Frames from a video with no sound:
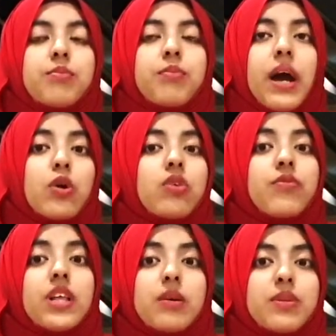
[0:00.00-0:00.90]

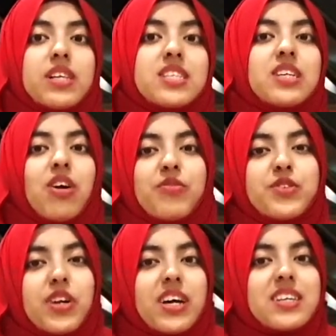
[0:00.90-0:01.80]
bioavailability of
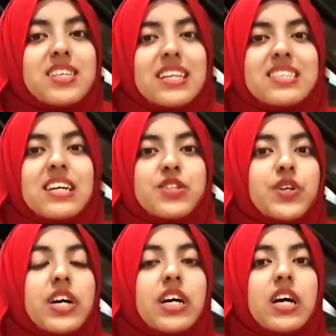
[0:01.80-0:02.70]
drugs, etc.